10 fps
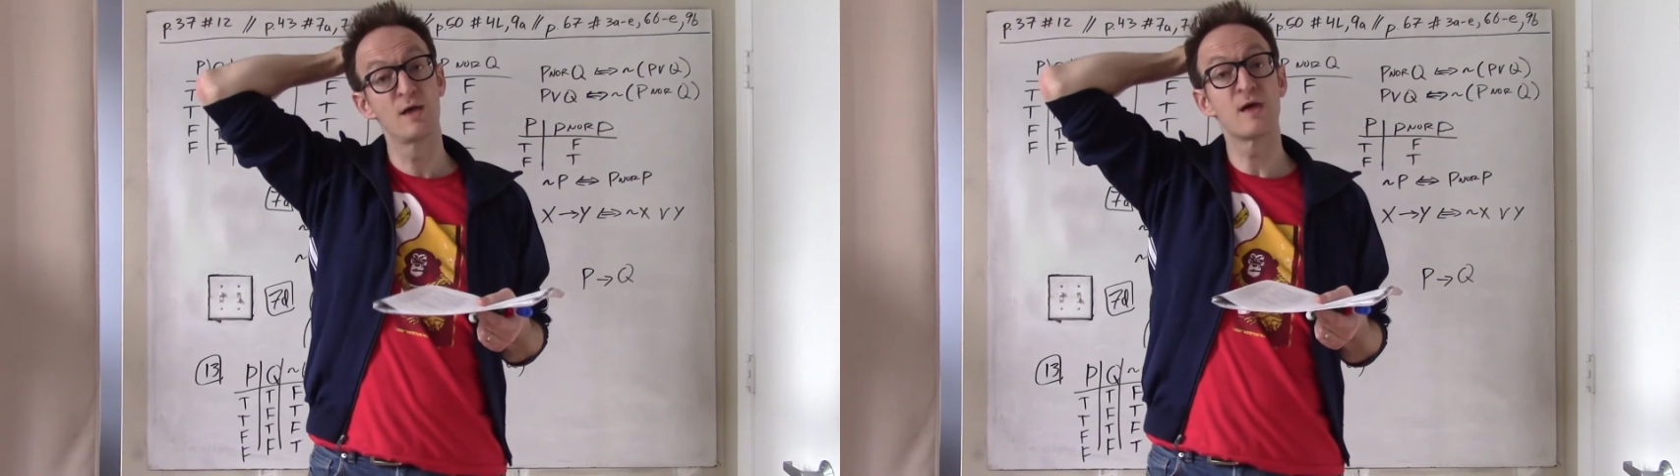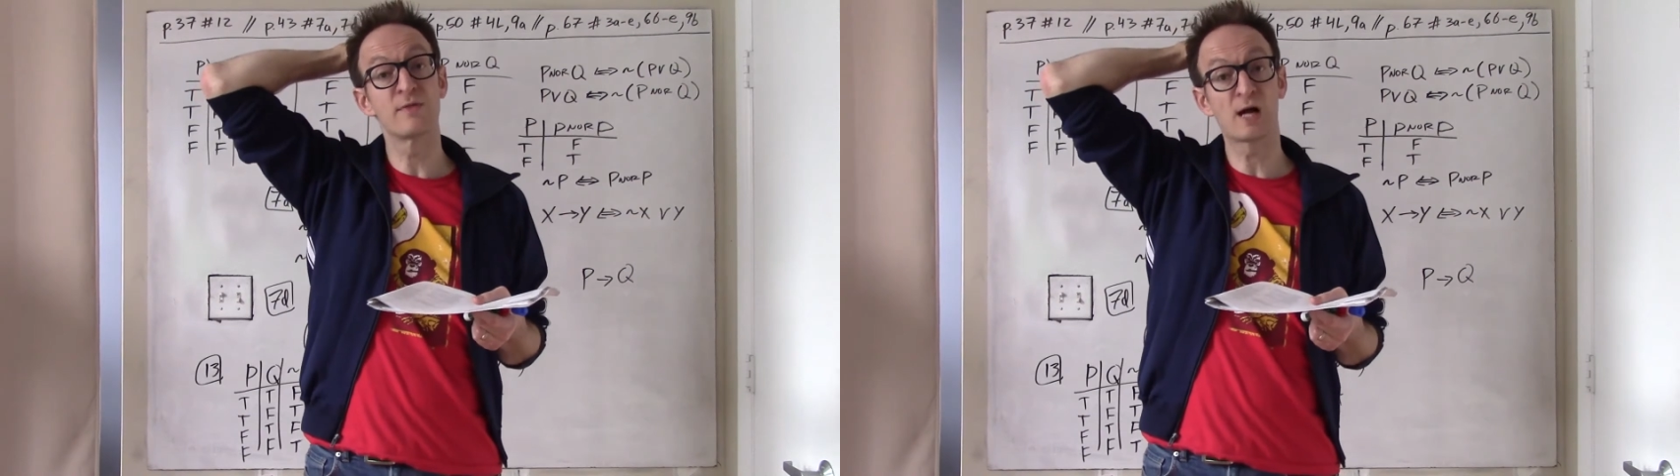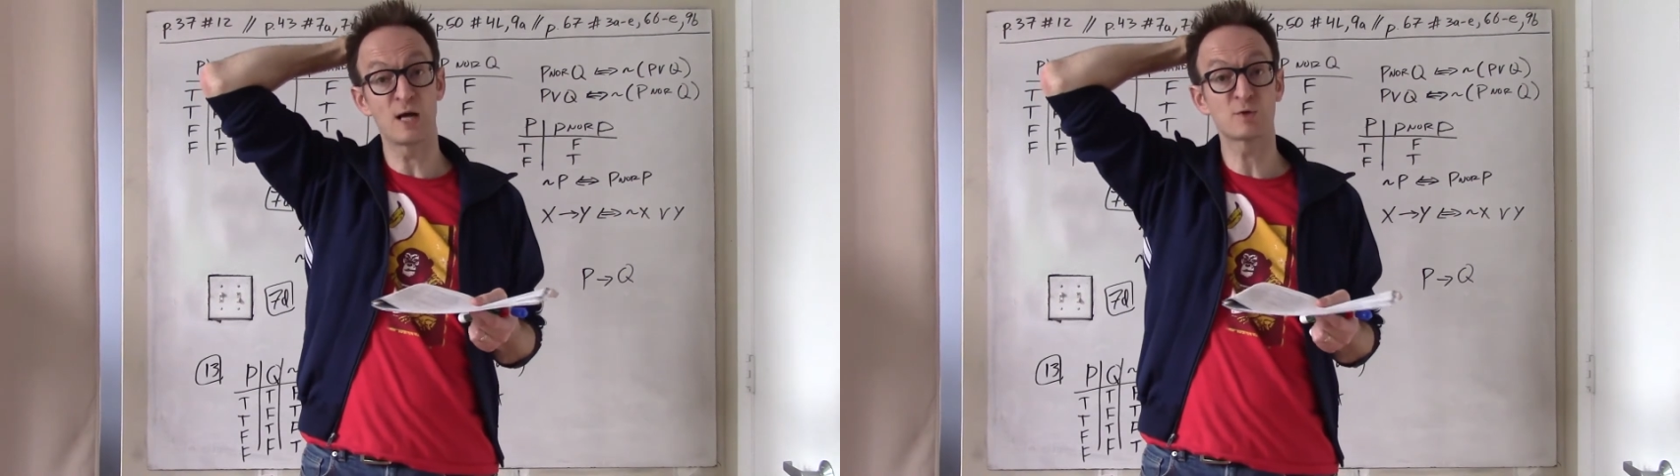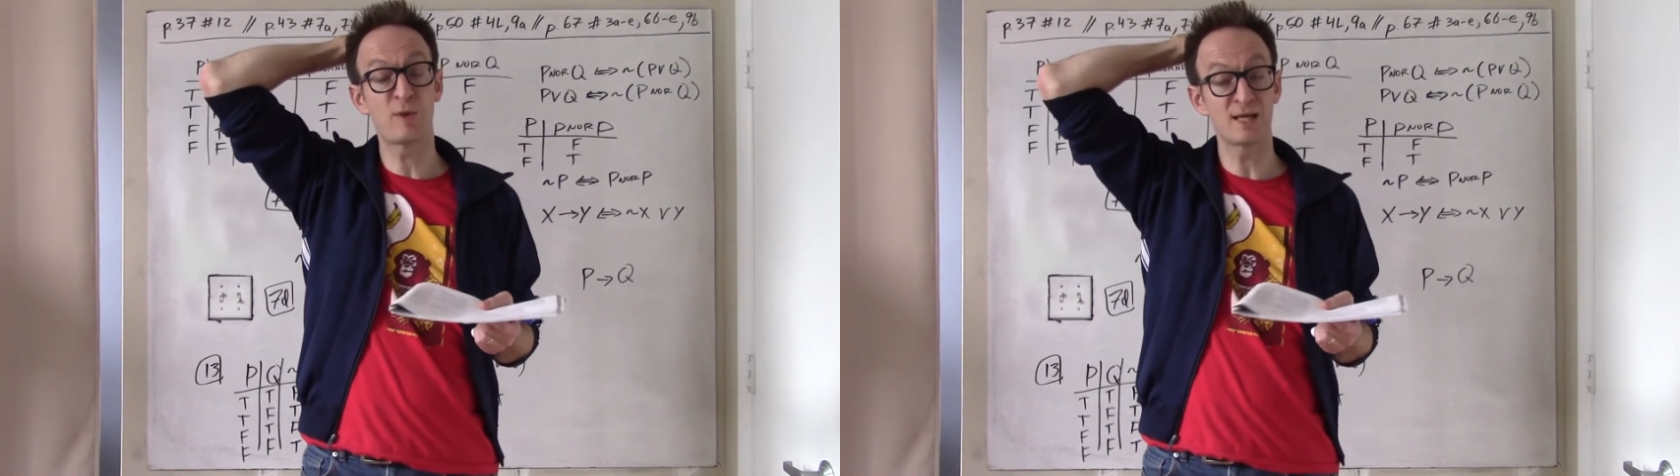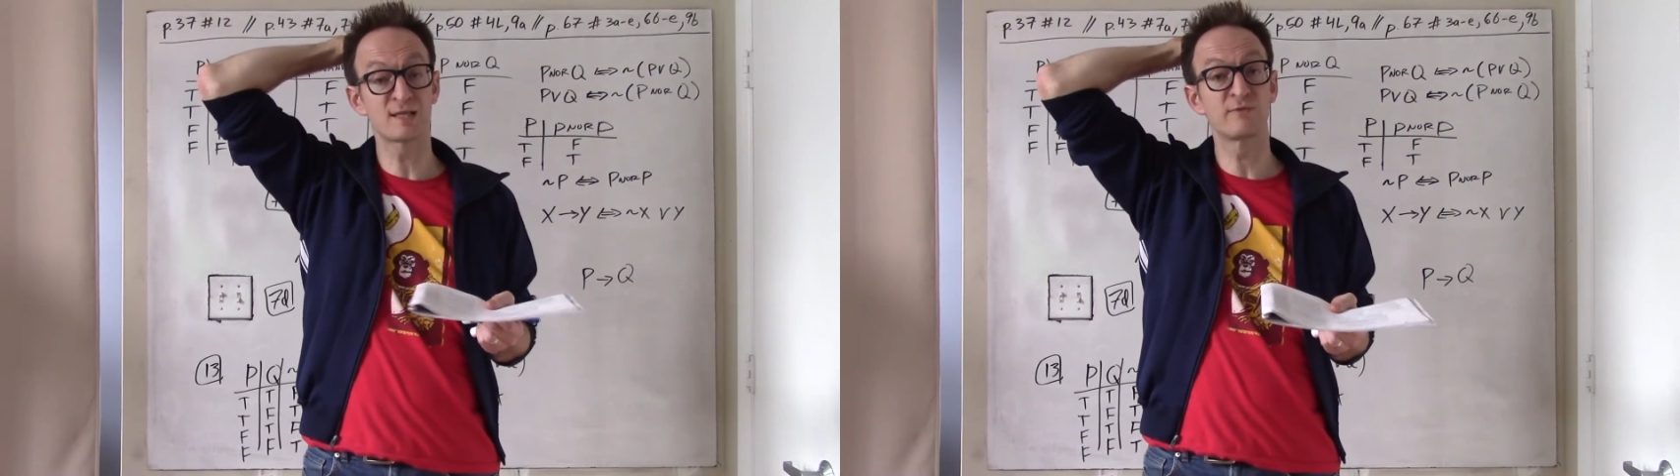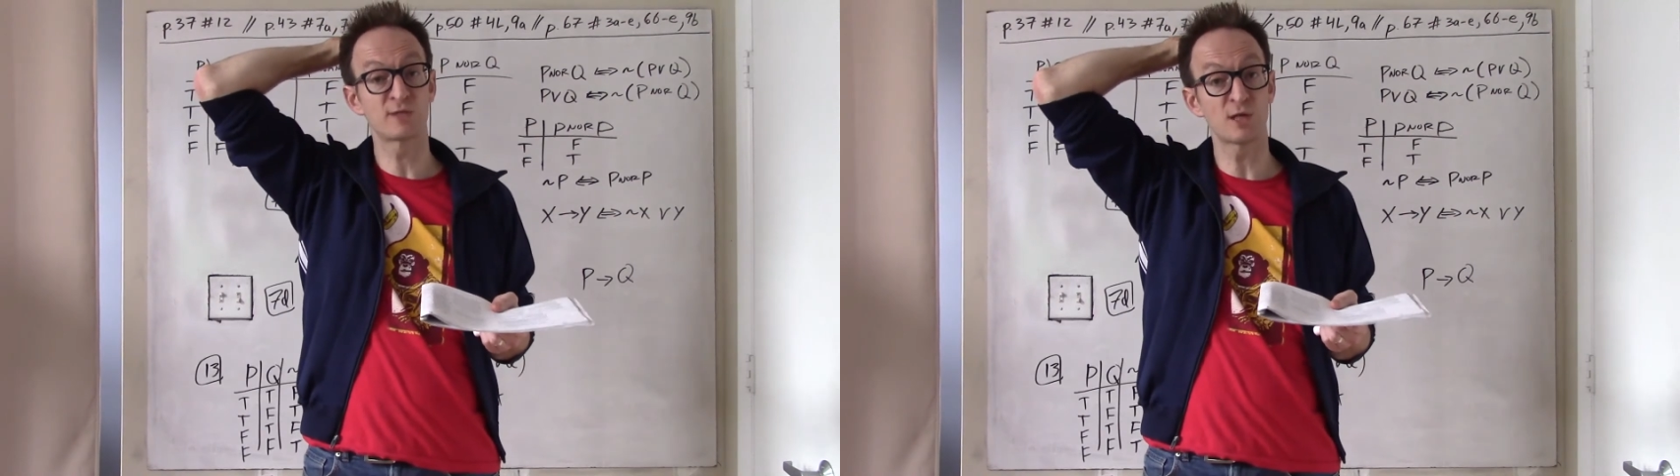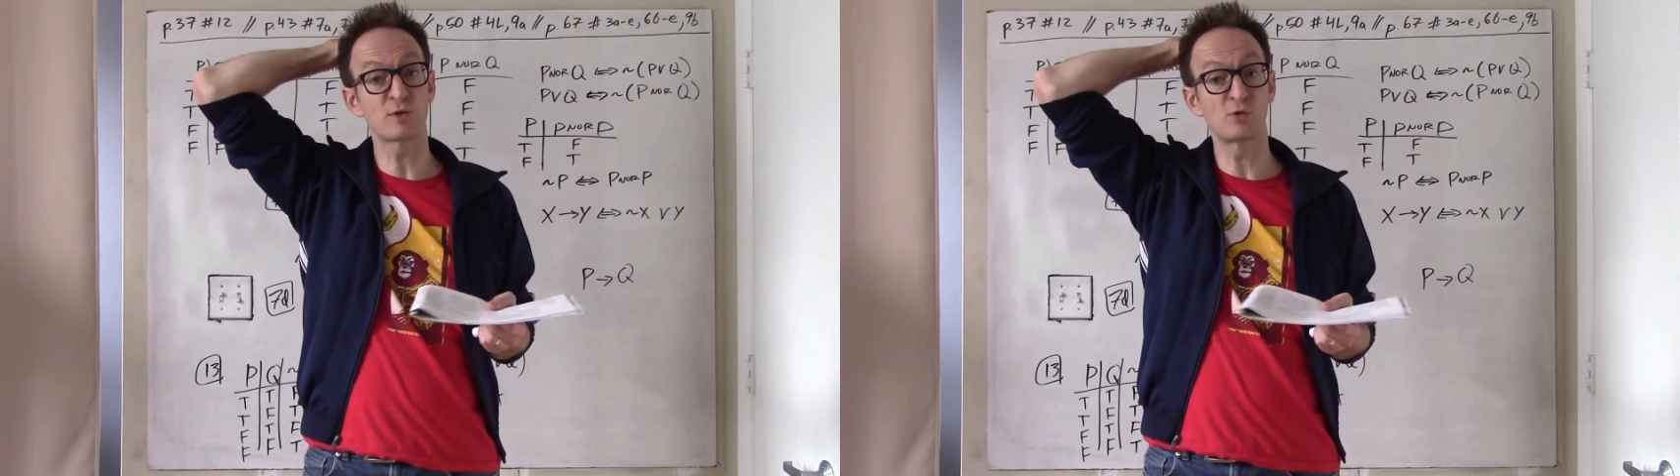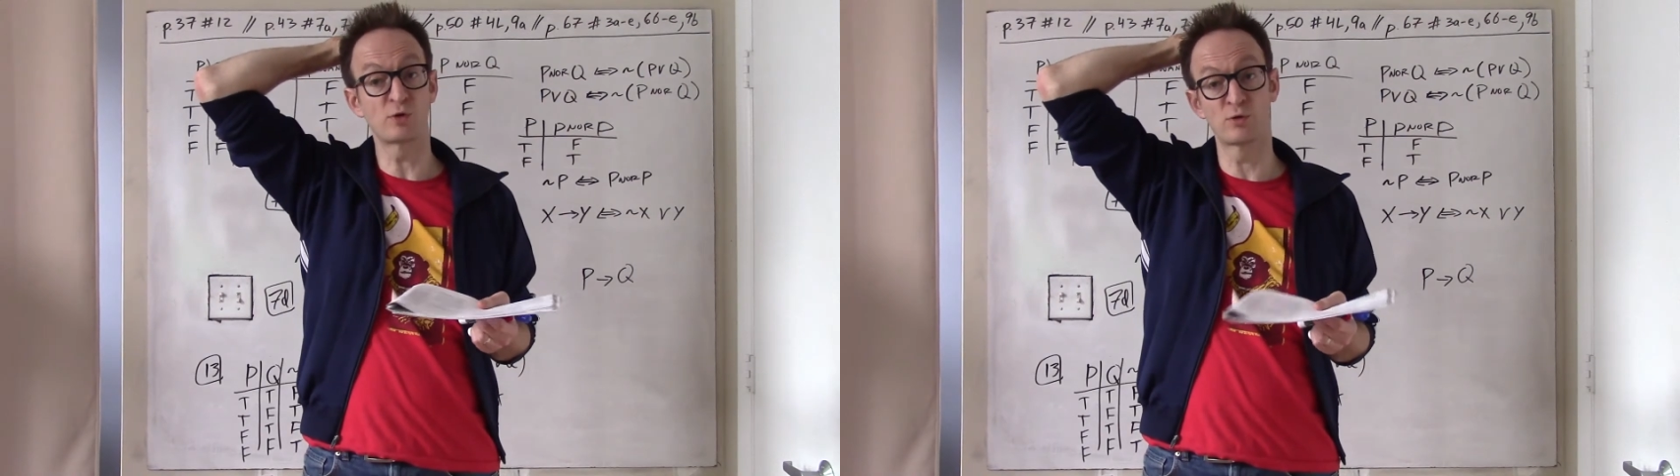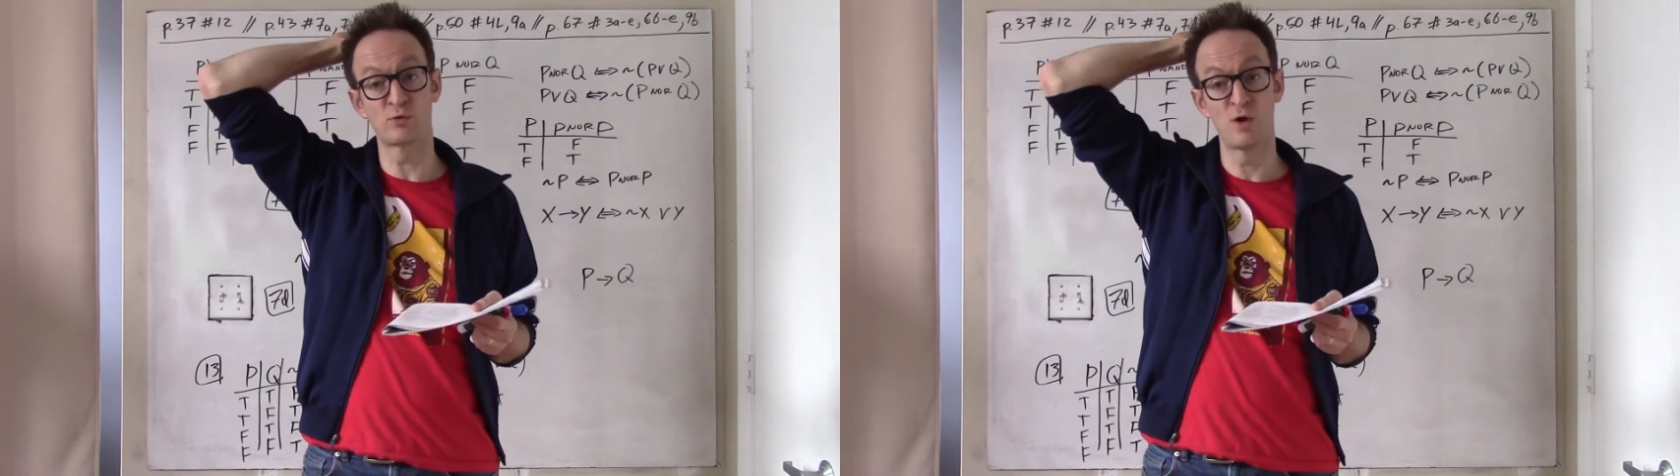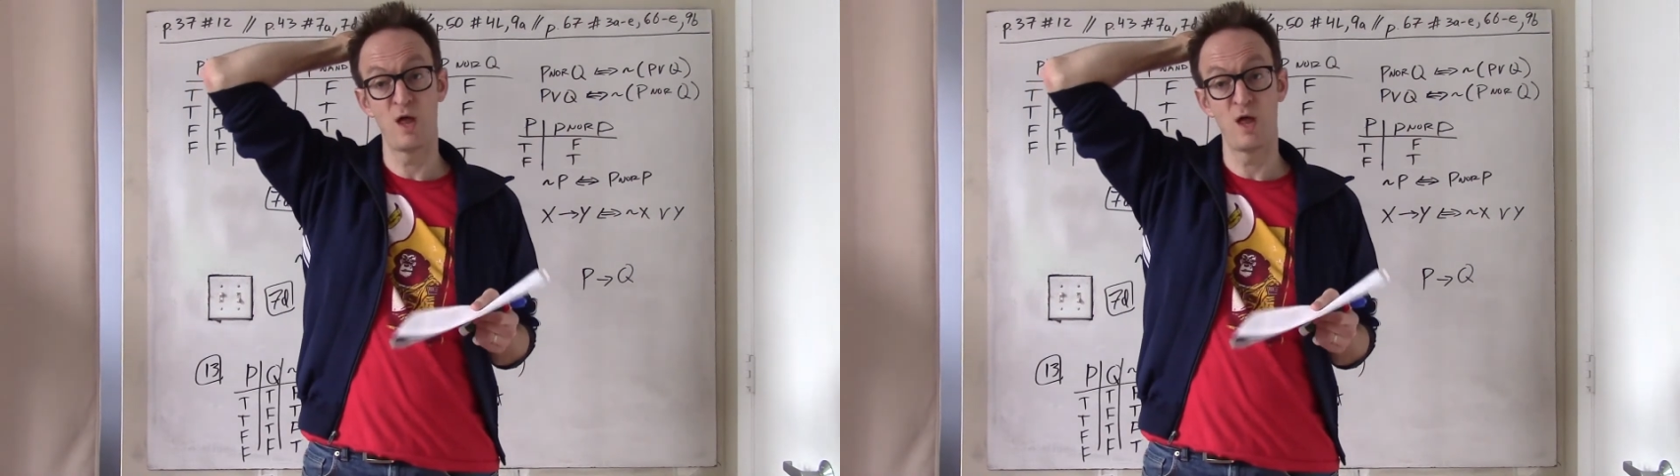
then the contrapositive is also true.